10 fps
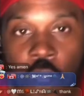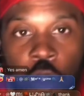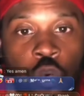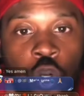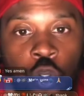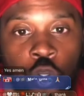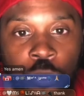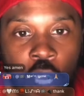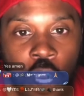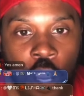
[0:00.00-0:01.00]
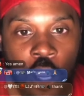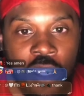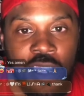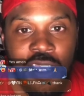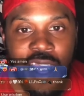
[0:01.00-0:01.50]
room, y'all.
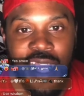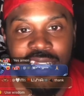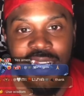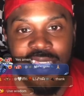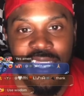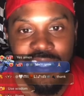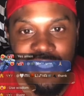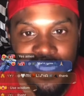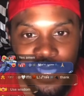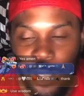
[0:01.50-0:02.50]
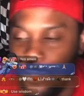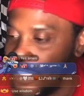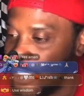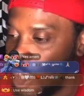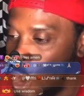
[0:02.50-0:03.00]
I dedicate this song
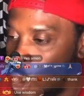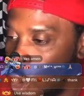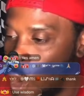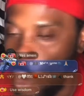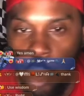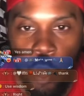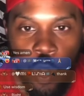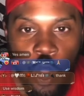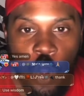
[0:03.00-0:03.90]
to the whole